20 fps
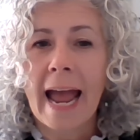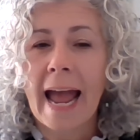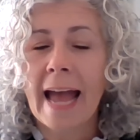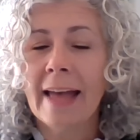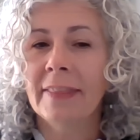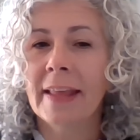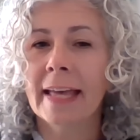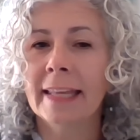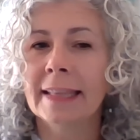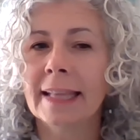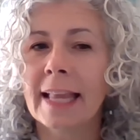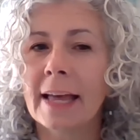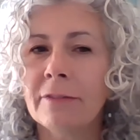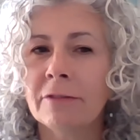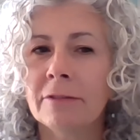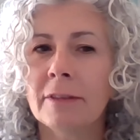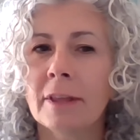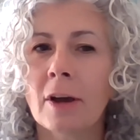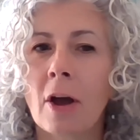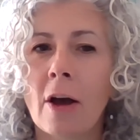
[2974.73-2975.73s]
and then
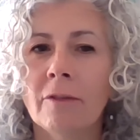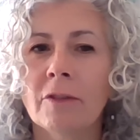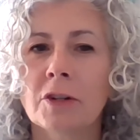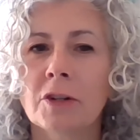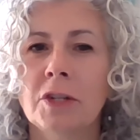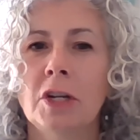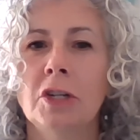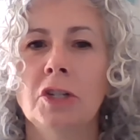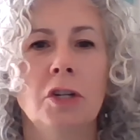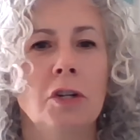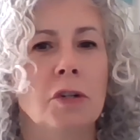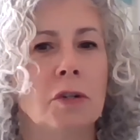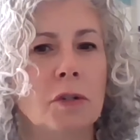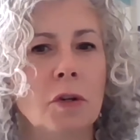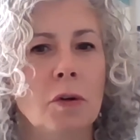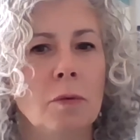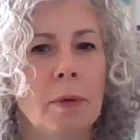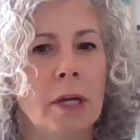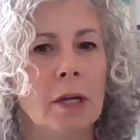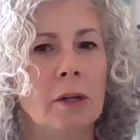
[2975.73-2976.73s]
left the conversation
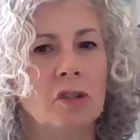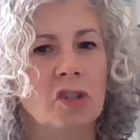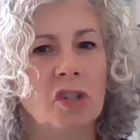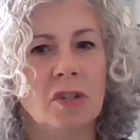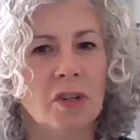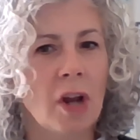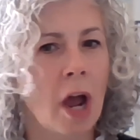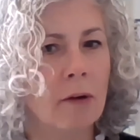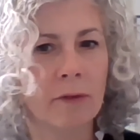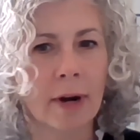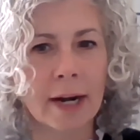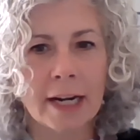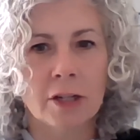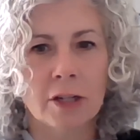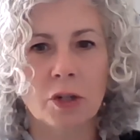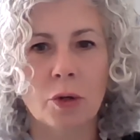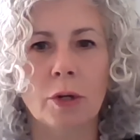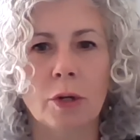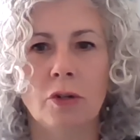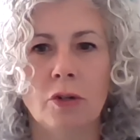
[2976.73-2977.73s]
assuming she's not ready
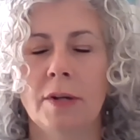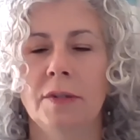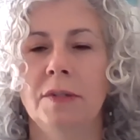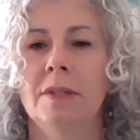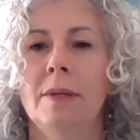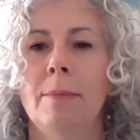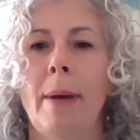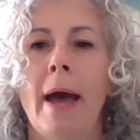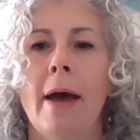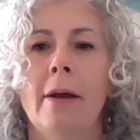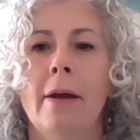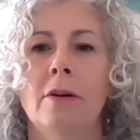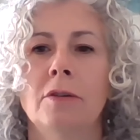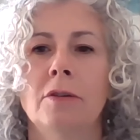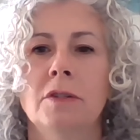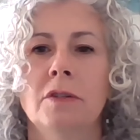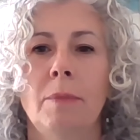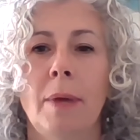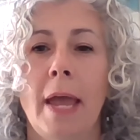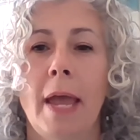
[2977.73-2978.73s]
to address the
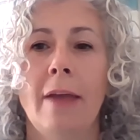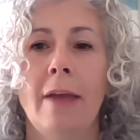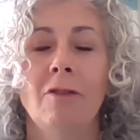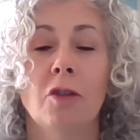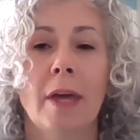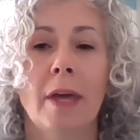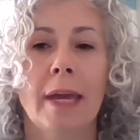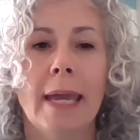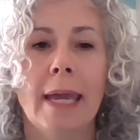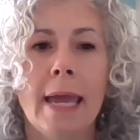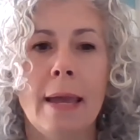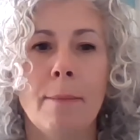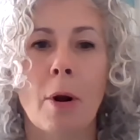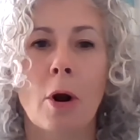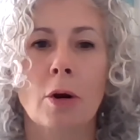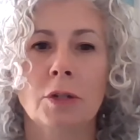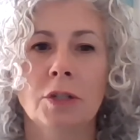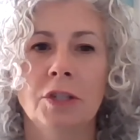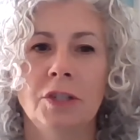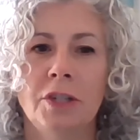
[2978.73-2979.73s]
patterns of behavior that keep
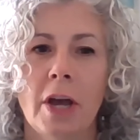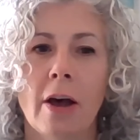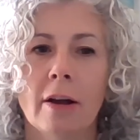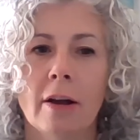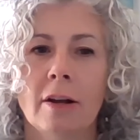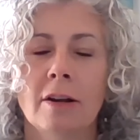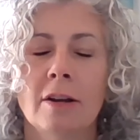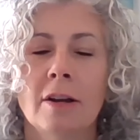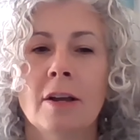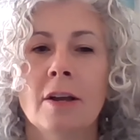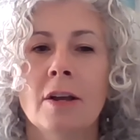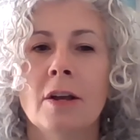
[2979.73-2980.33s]
her stuck.